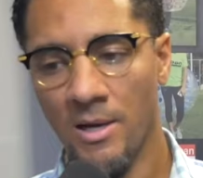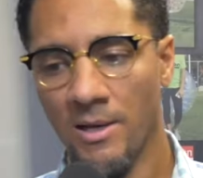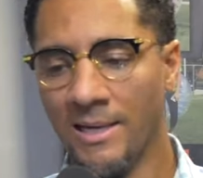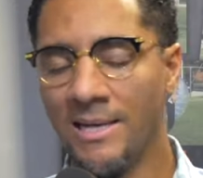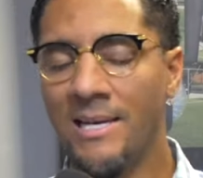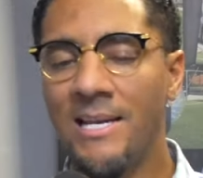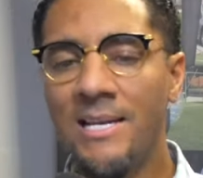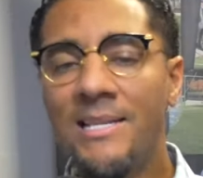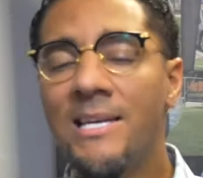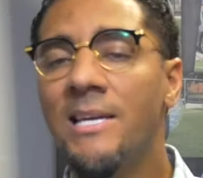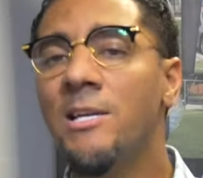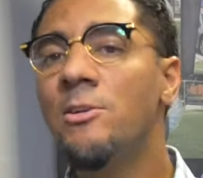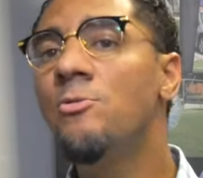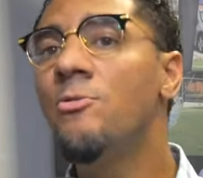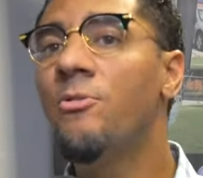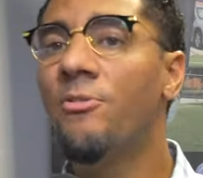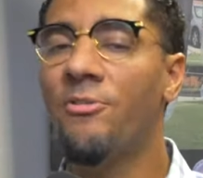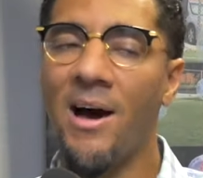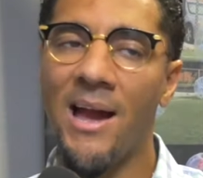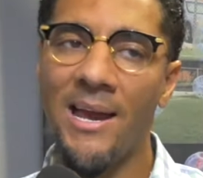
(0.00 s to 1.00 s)
Anything
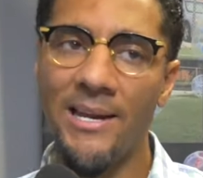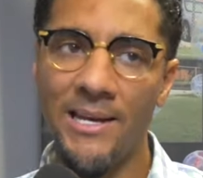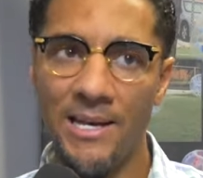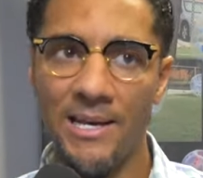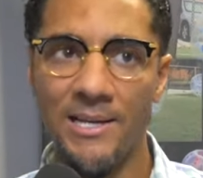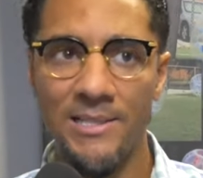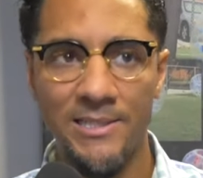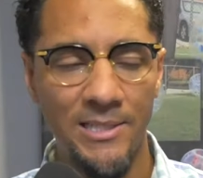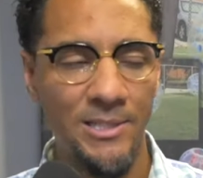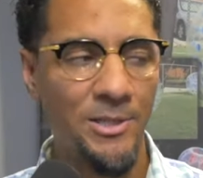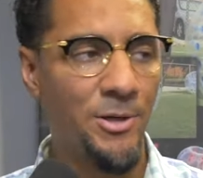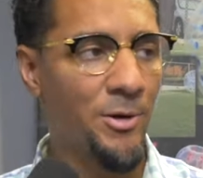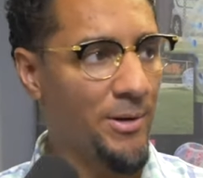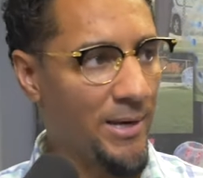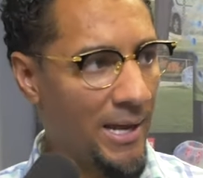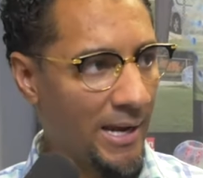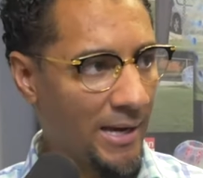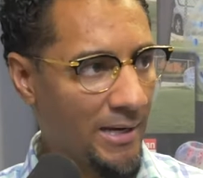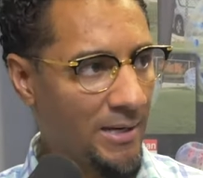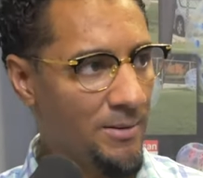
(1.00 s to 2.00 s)
you finance in your
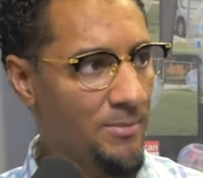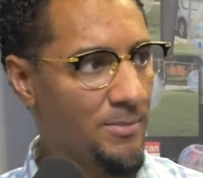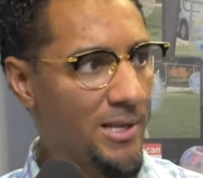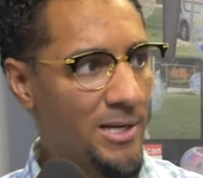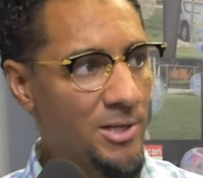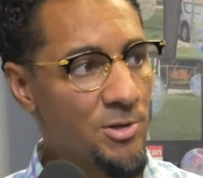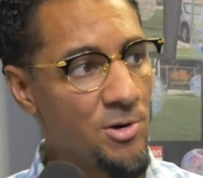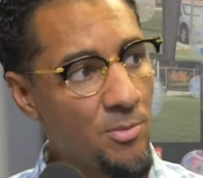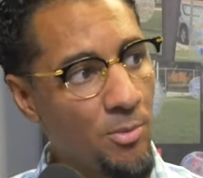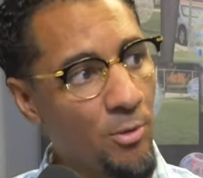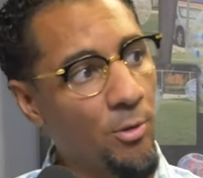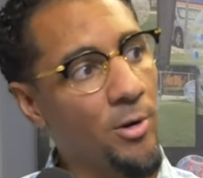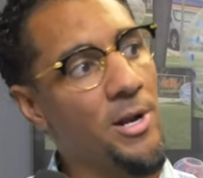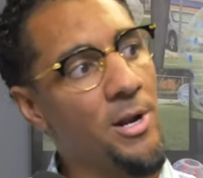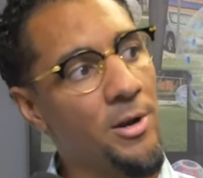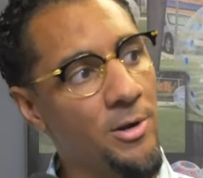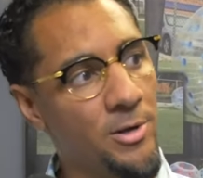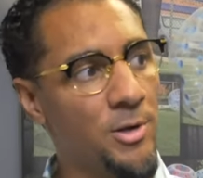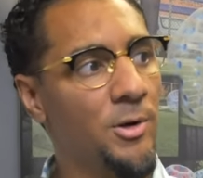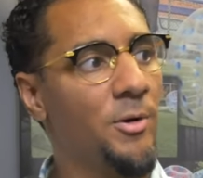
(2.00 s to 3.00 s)
name that's
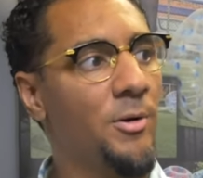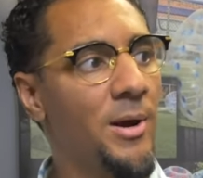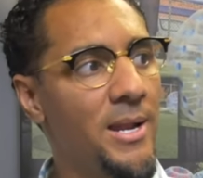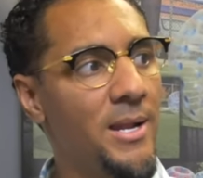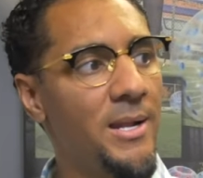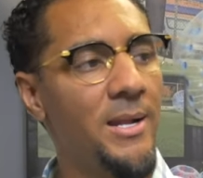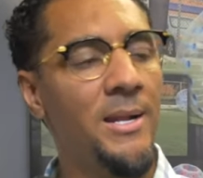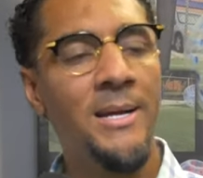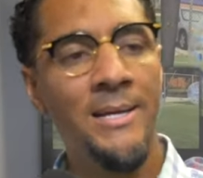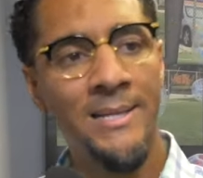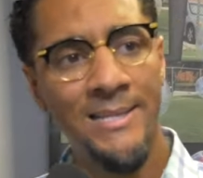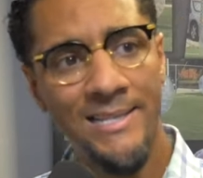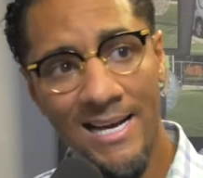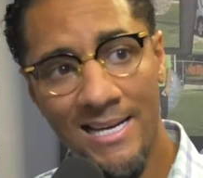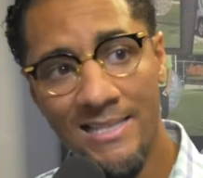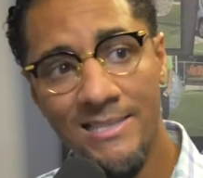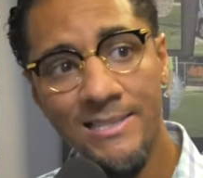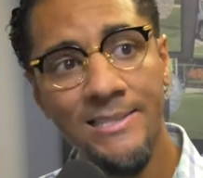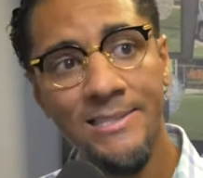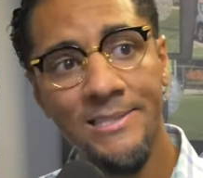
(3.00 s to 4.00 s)
reported on your credit,
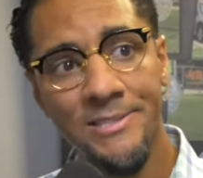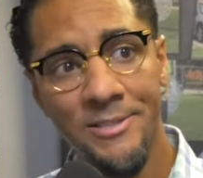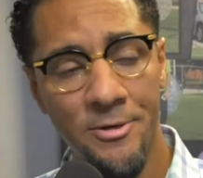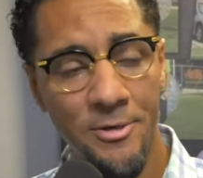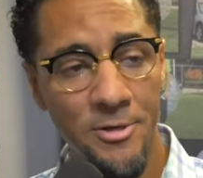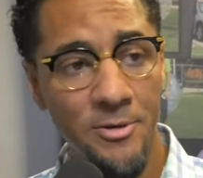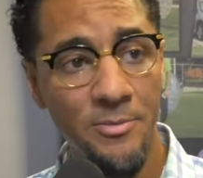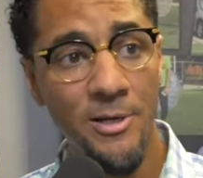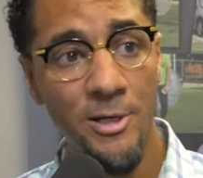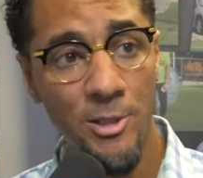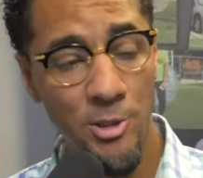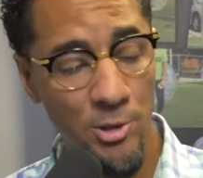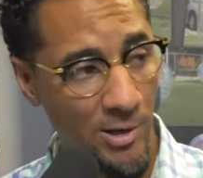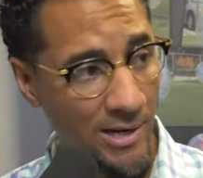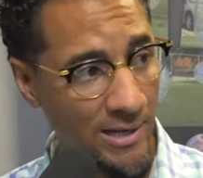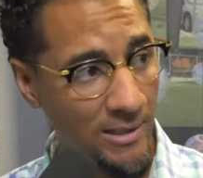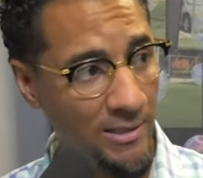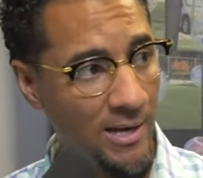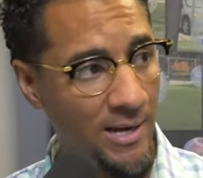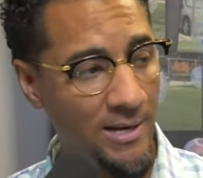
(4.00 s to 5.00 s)
that's considered to be a
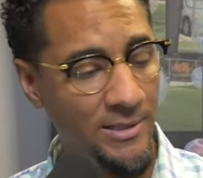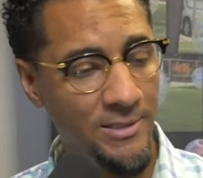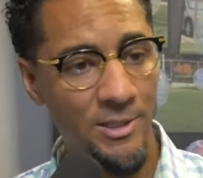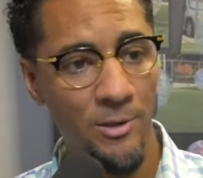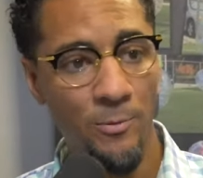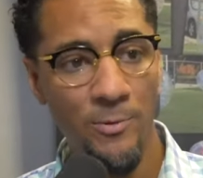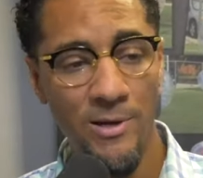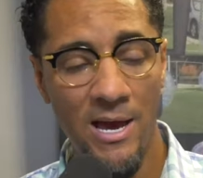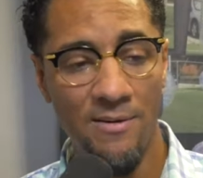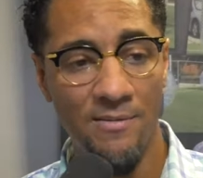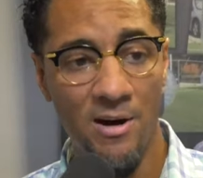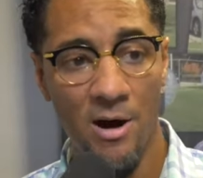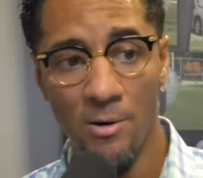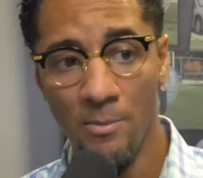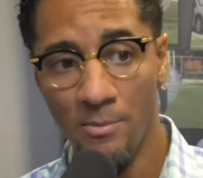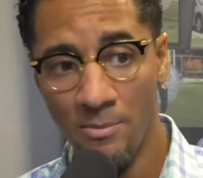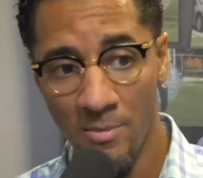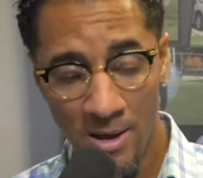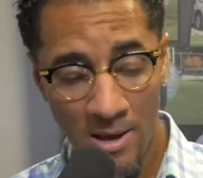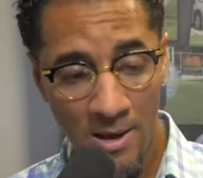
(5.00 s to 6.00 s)
trade line. So we have
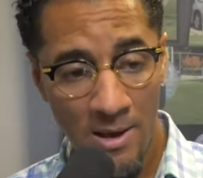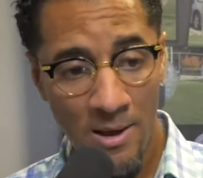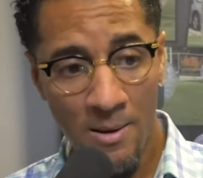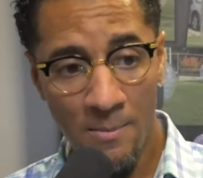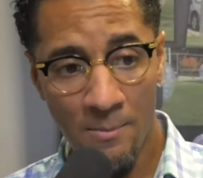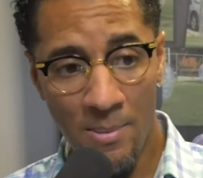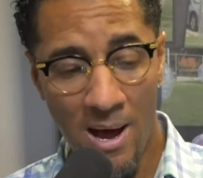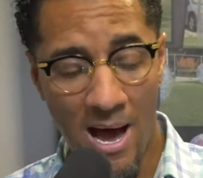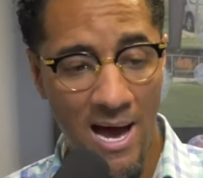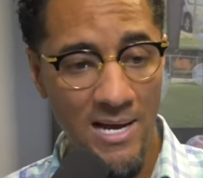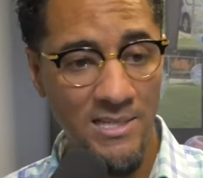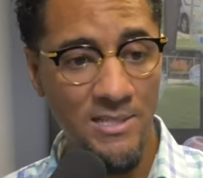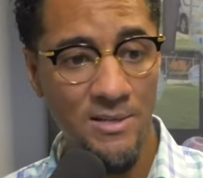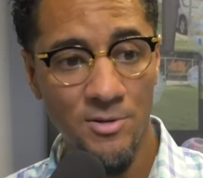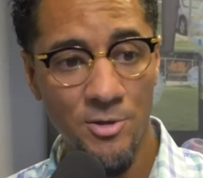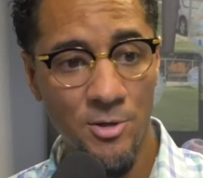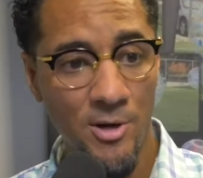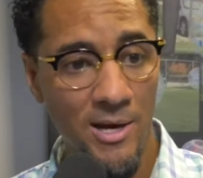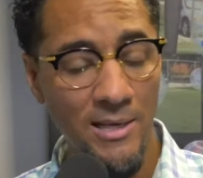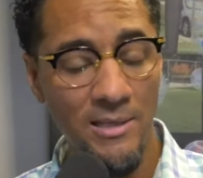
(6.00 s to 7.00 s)
our
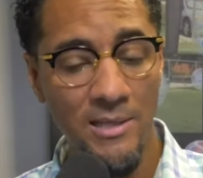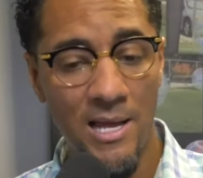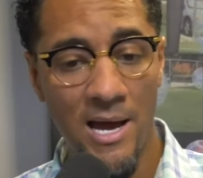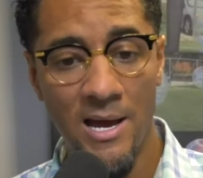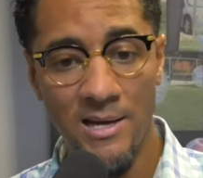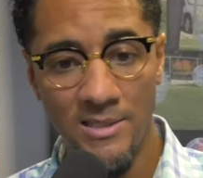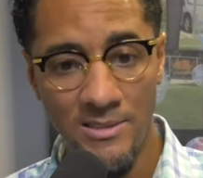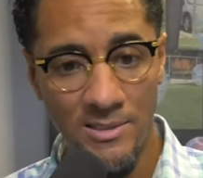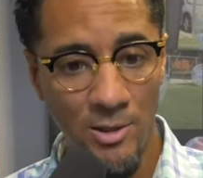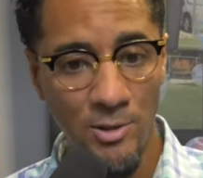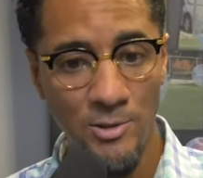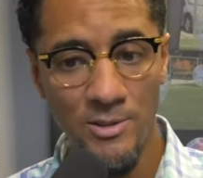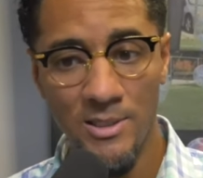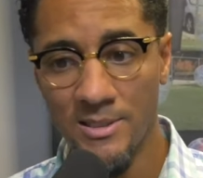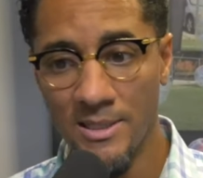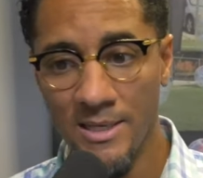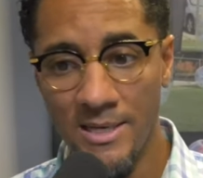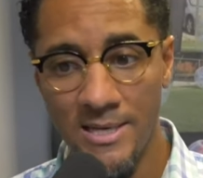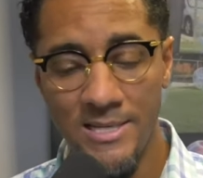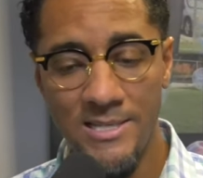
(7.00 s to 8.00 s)
positive trade lines. Those are
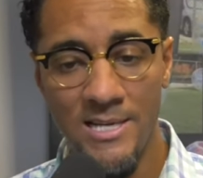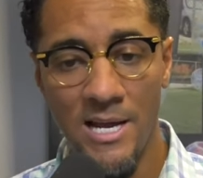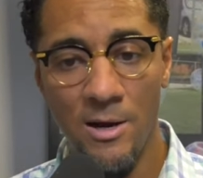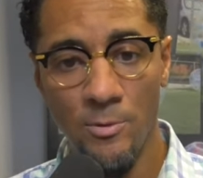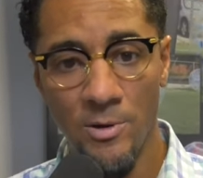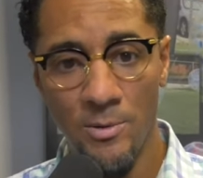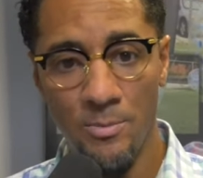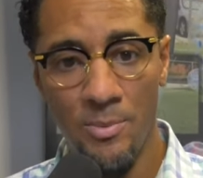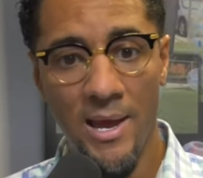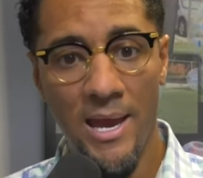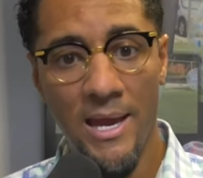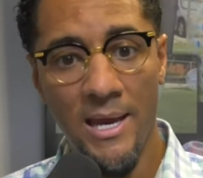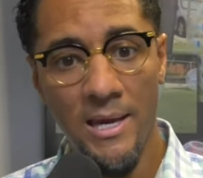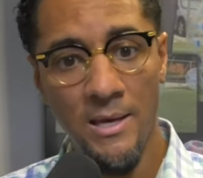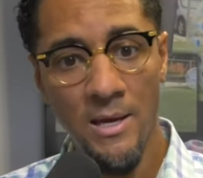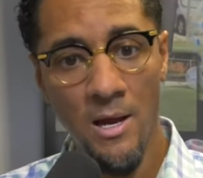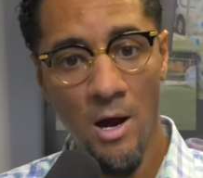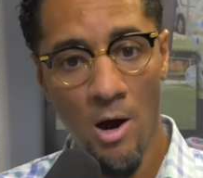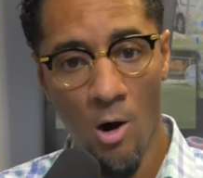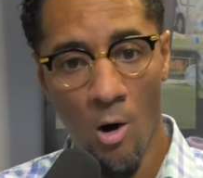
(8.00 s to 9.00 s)
things that we
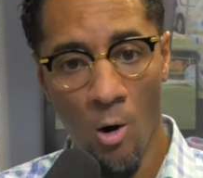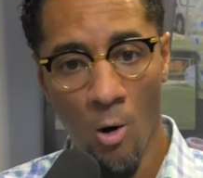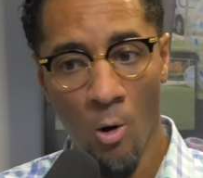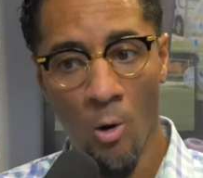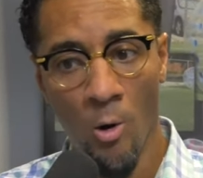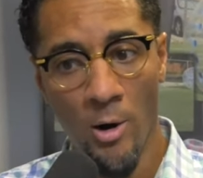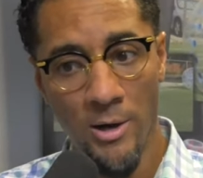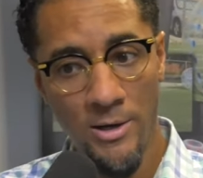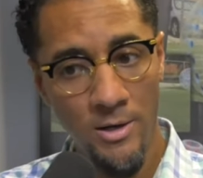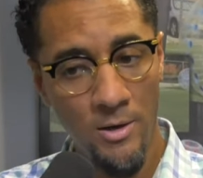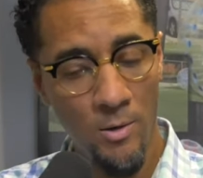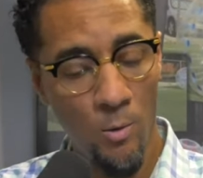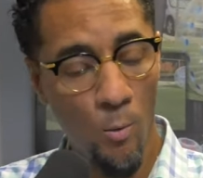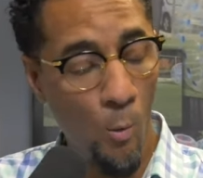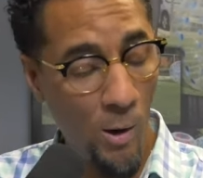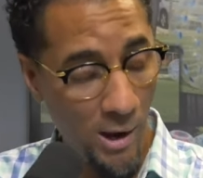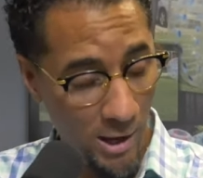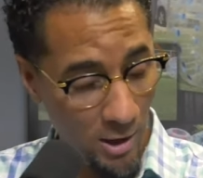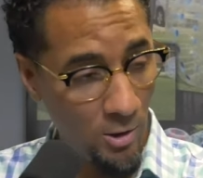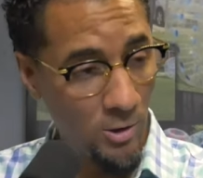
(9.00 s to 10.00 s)
pay on
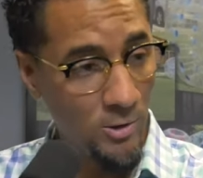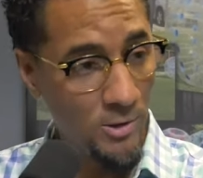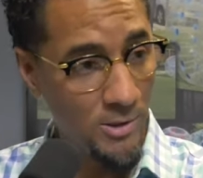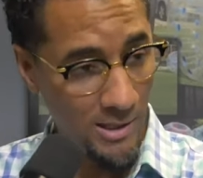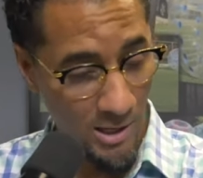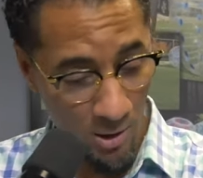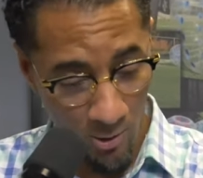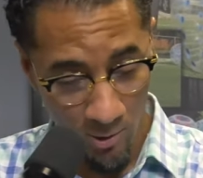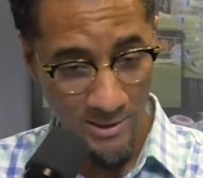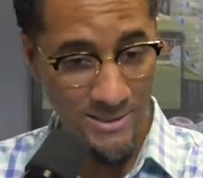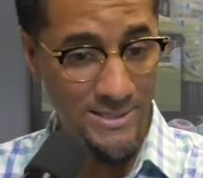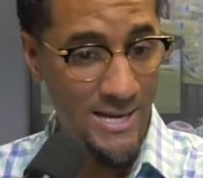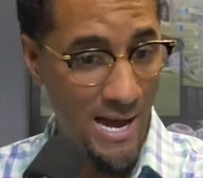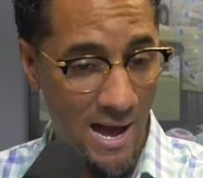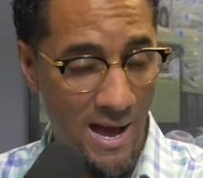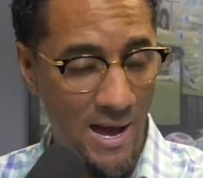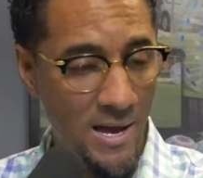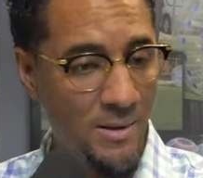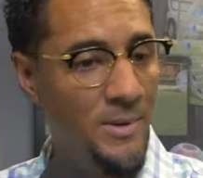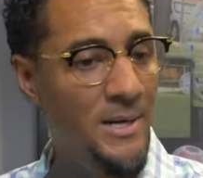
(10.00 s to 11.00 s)
well, on
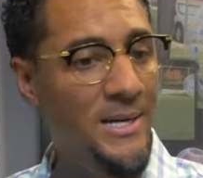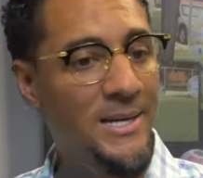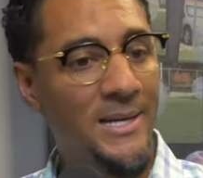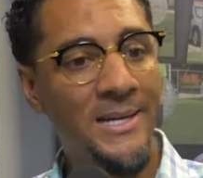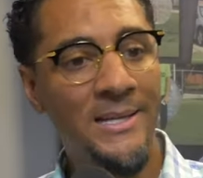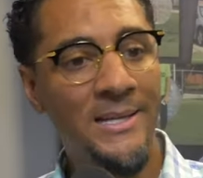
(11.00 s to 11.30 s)
time